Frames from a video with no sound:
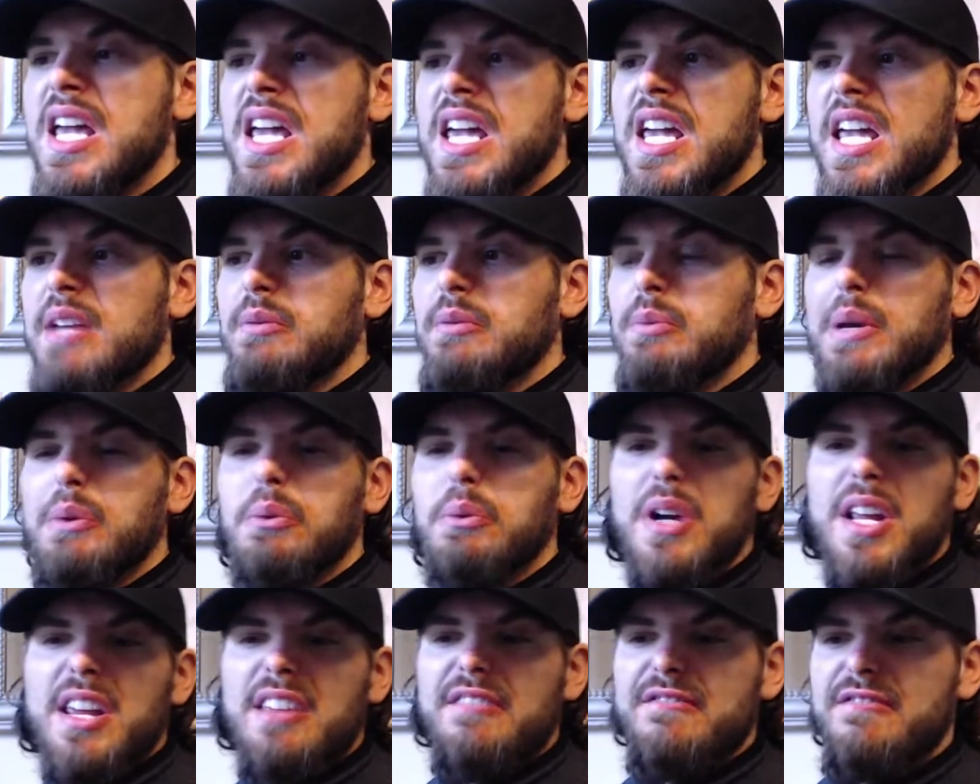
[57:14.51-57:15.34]
and we
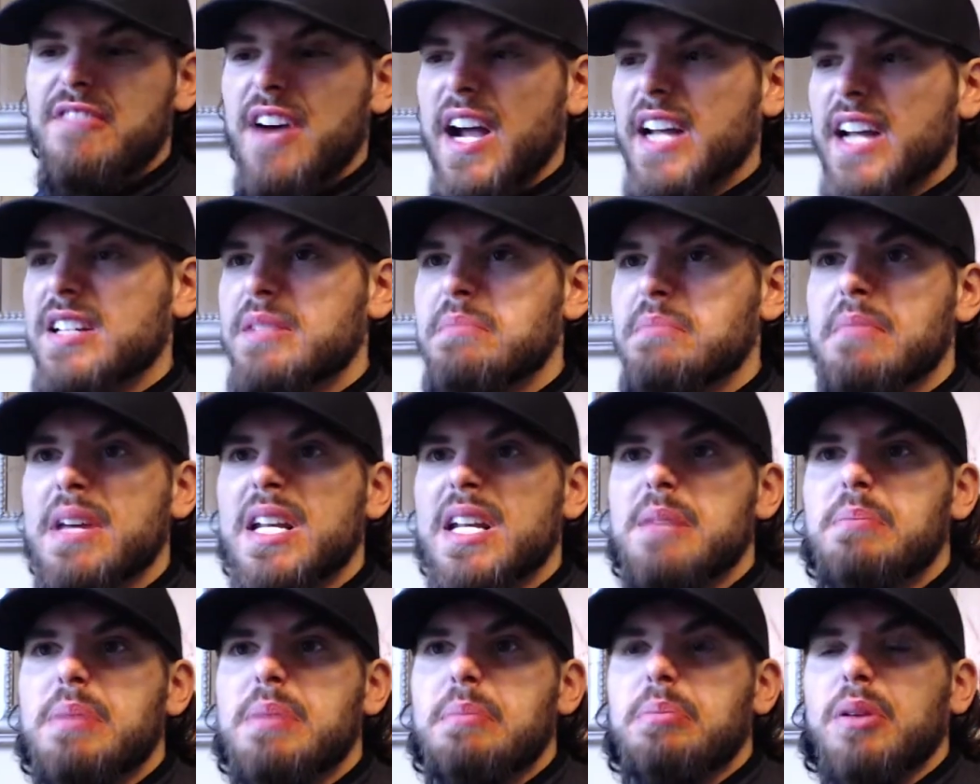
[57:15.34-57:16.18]
want to invite as many
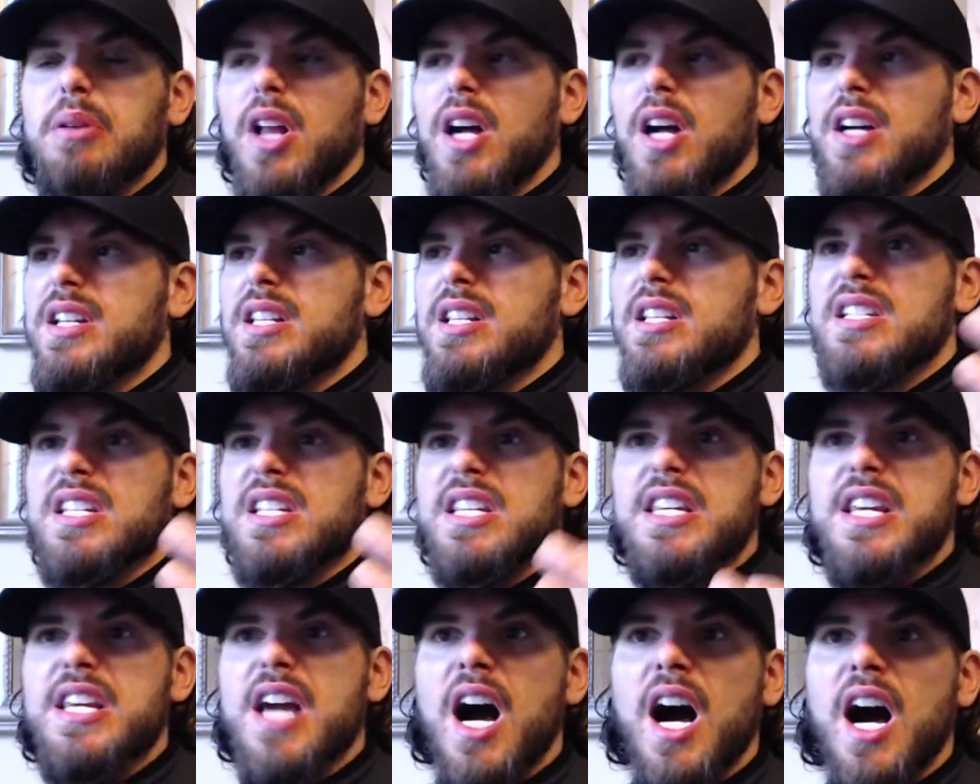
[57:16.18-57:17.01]
people onto this
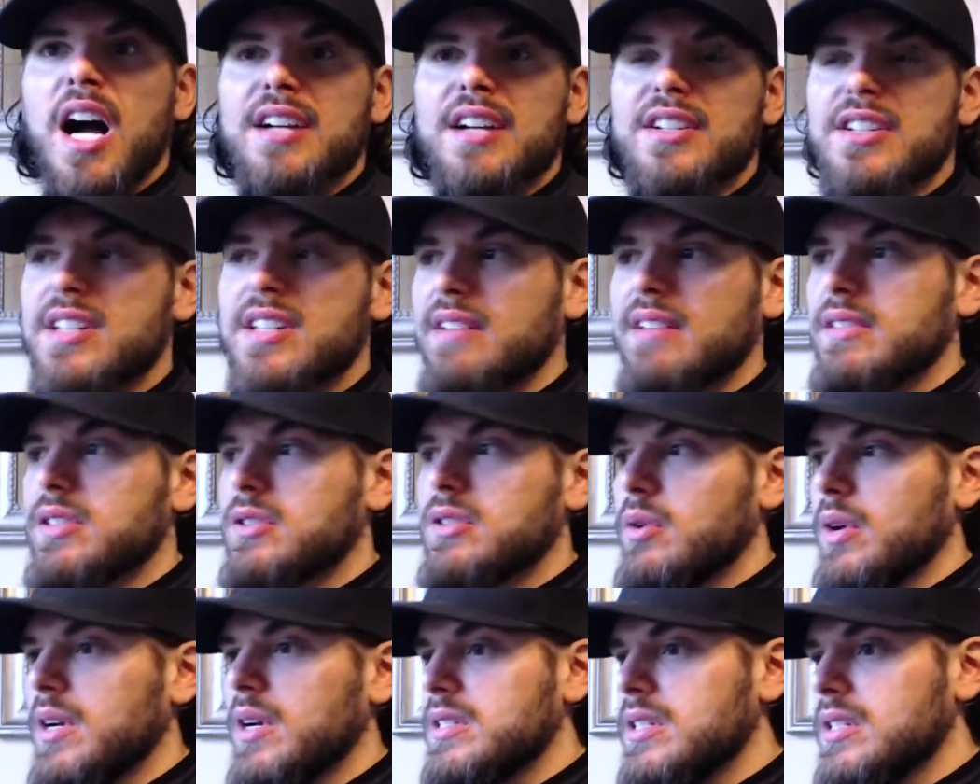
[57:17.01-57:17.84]
yacht and just have this
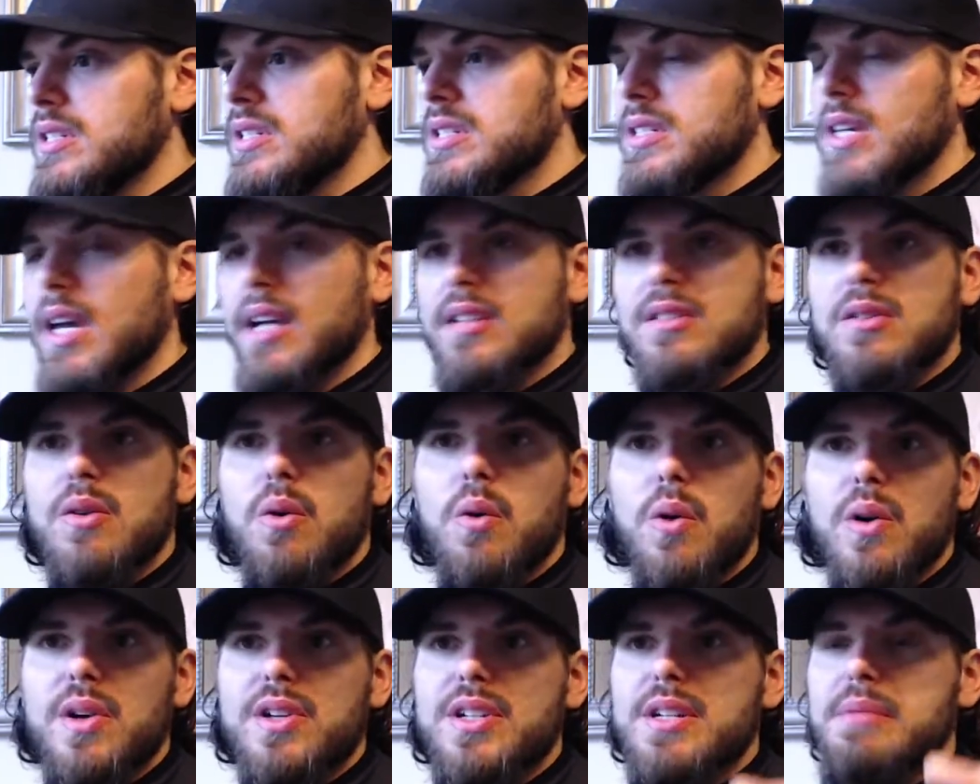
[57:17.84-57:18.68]
crazy sex
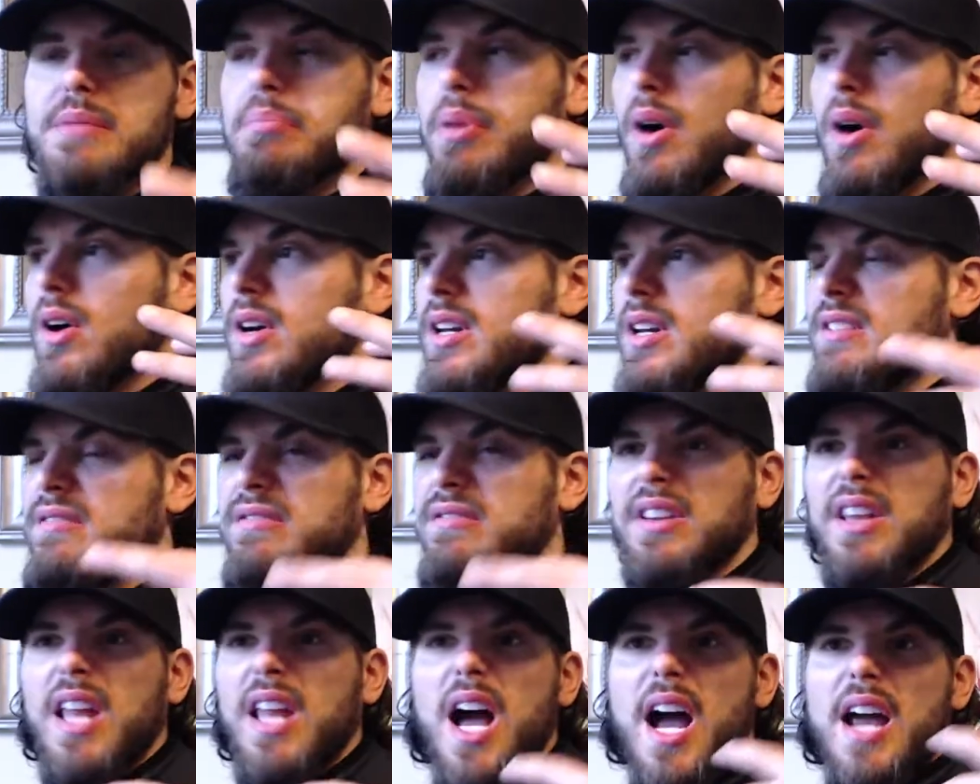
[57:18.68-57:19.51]
orgy party
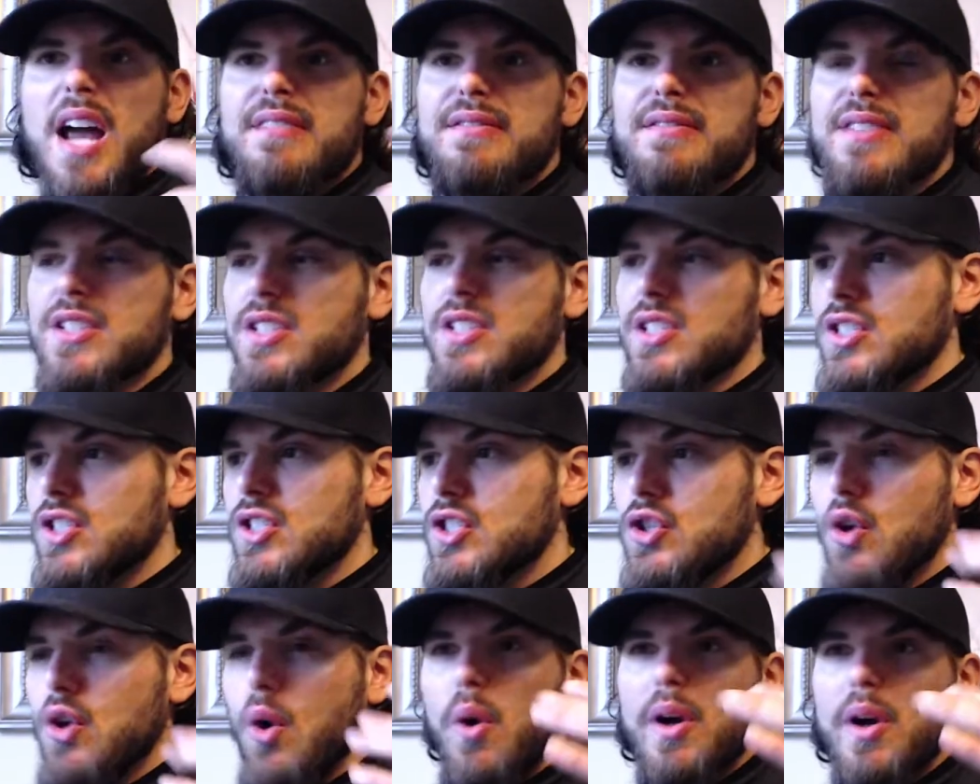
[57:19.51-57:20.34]
of life and just
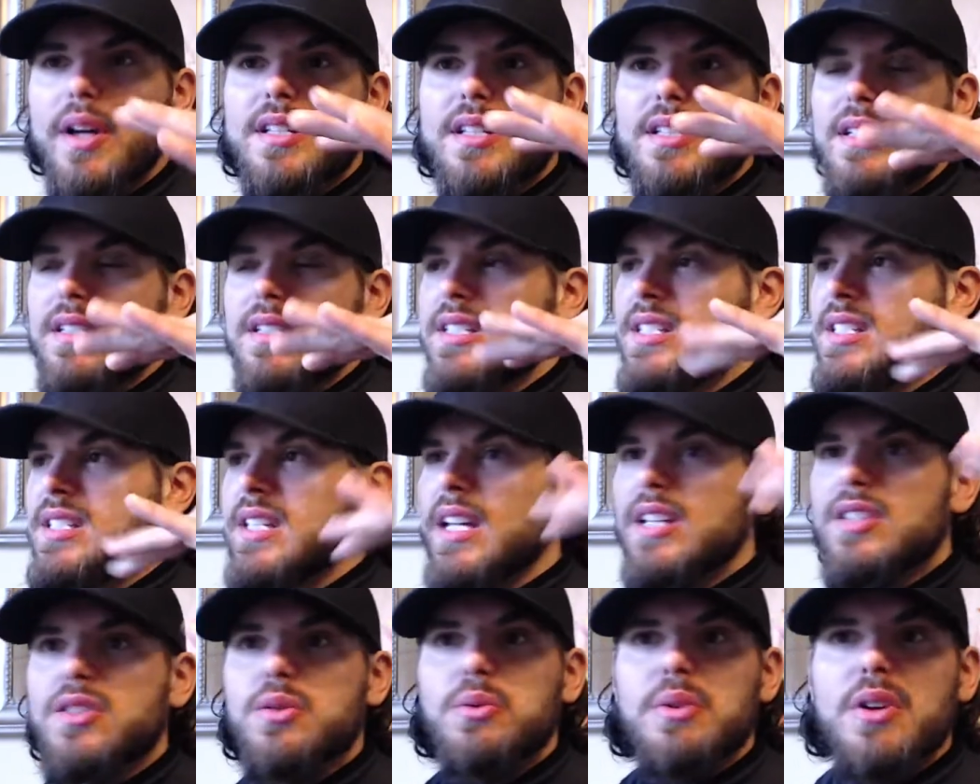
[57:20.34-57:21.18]
noise and
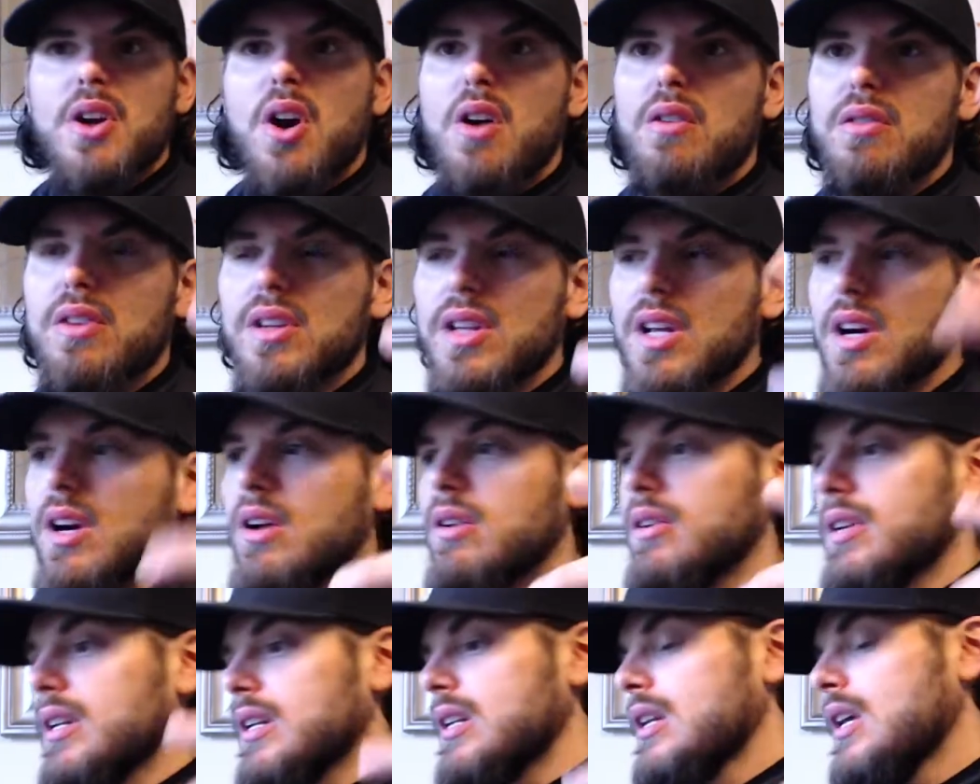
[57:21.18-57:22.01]
sensory
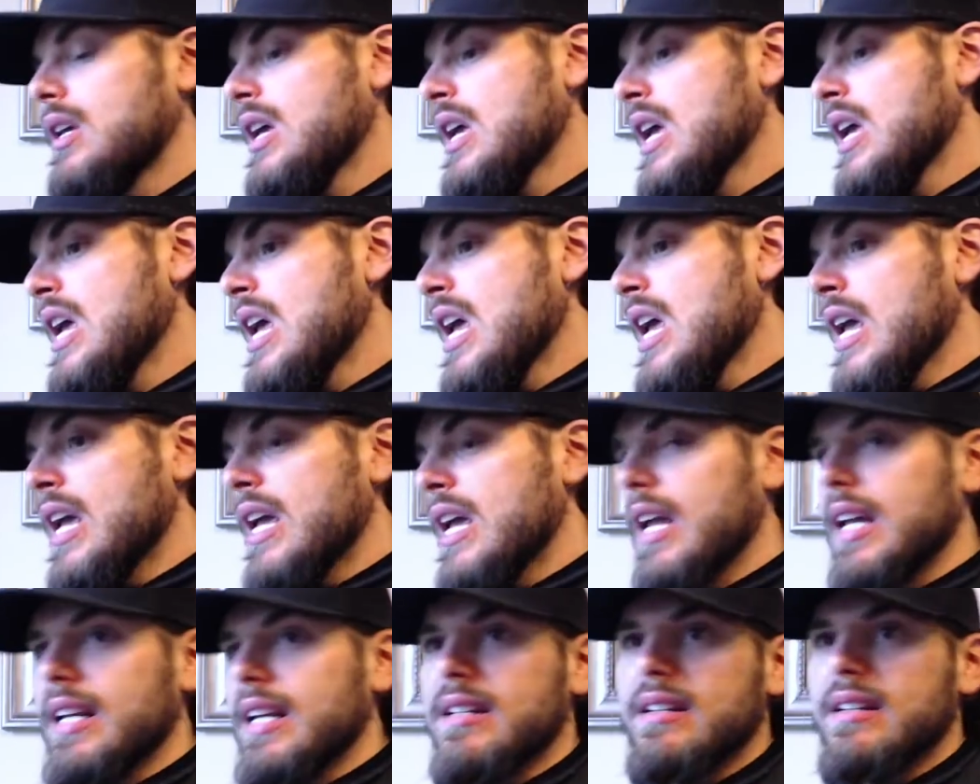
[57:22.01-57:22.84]
overload
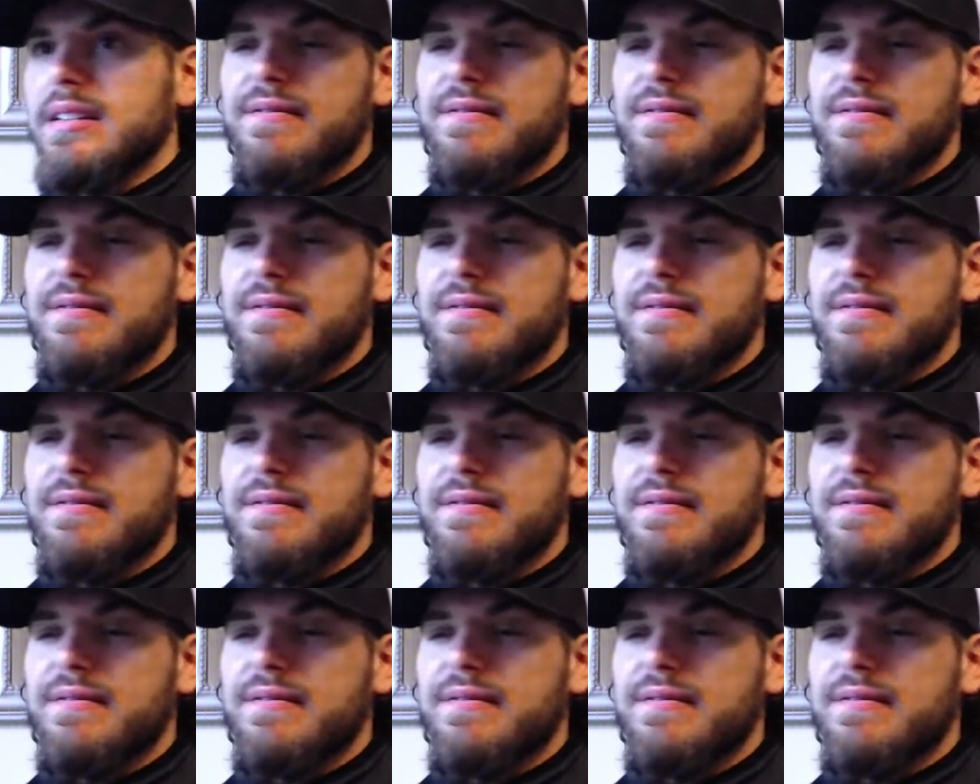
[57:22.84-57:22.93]
and